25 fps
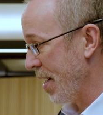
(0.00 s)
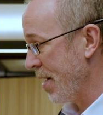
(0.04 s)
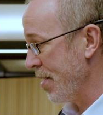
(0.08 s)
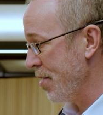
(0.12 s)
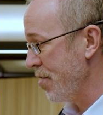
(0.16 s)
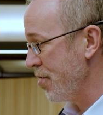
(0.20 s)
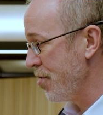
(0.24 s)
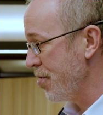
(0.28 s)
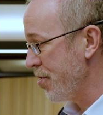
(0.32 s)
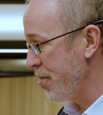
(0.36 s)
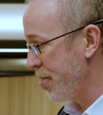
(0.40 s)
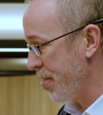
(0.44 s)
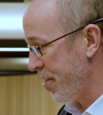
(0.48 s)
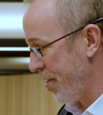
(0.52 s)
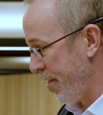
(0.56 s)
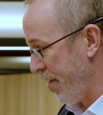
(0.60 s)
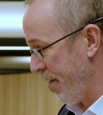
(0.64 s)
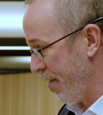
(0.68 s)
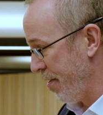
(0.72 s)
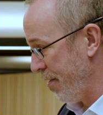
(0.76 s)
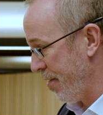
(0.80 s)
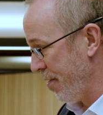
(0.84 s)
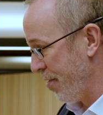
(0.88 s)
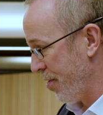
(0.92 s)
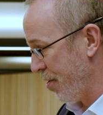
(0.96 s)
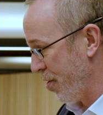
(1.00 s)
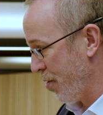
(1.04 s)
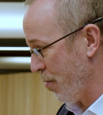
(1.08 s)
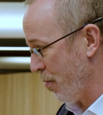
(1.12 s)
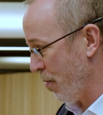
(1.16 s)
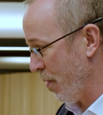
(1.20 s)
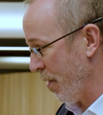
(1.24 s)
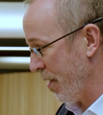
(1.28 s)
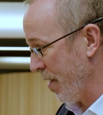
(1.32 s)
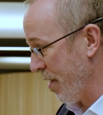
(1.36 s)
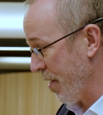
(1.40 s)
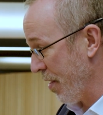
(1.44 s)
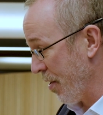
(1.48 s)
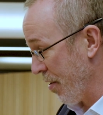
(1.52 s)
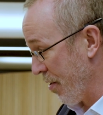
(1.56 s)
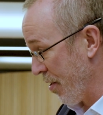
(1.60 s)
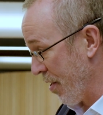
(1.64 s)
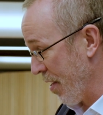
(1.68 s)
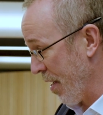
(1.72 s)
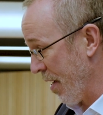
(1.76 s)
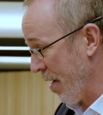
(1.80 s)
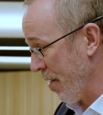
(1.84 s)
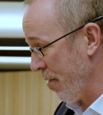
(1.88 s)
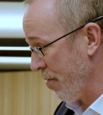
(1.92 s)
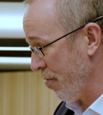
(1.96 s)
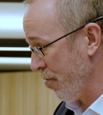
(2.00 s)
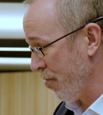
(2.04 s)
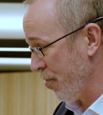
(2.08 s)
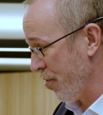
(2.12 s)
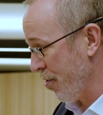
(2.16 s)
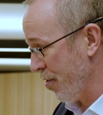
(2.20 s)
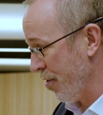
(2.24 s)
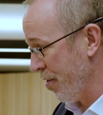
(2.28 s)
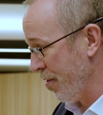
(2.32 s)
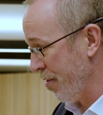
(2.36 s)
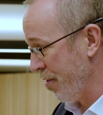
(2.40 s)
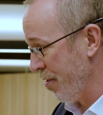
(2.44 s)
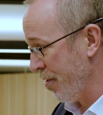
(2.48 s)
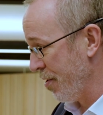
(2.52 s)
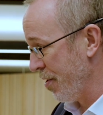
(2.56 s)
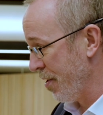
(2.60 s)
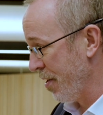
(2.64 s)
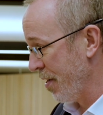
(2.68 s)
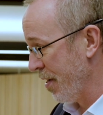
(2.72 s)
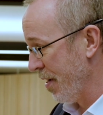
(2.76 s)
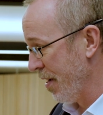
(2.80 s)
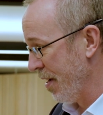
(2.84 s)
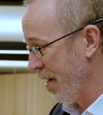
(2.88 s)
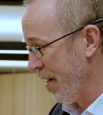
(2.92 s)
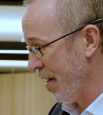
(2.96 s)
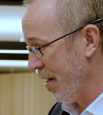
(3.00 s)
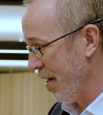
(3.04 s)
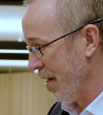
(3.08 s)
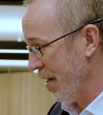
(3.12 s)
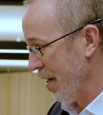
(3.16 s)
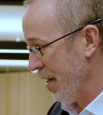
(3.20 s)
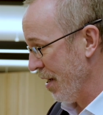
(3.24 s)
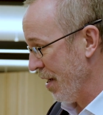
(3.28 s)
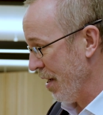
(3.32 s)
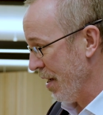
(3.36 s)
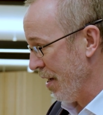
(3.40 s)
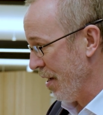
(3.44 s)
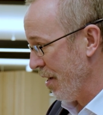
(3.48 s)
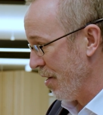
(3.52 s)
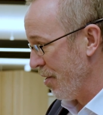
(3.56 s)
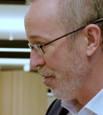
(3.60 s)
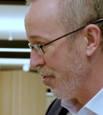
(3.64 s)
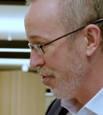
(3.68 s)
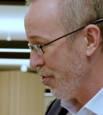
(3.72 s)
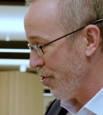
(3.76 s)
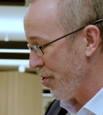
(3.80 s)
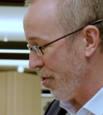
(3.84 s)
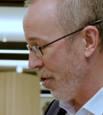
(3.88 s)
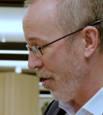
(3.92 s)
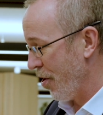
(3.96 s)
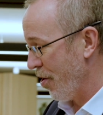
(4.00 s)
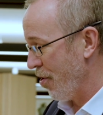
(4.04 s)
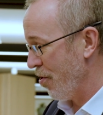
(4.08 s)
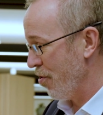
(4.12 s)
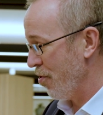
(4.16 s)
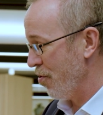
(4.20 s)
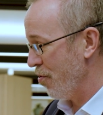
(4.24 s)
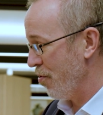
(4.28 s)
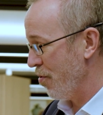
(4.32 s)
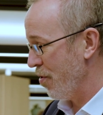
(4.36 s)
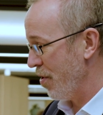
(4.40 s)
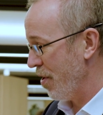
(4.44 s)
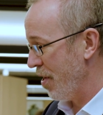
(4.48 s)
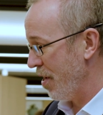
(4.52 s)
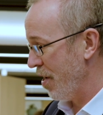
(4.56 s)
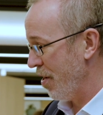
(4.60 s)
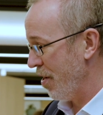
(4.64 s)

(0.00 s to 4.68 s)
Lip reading: So the ability to talk to someone who knows the process was invaluable.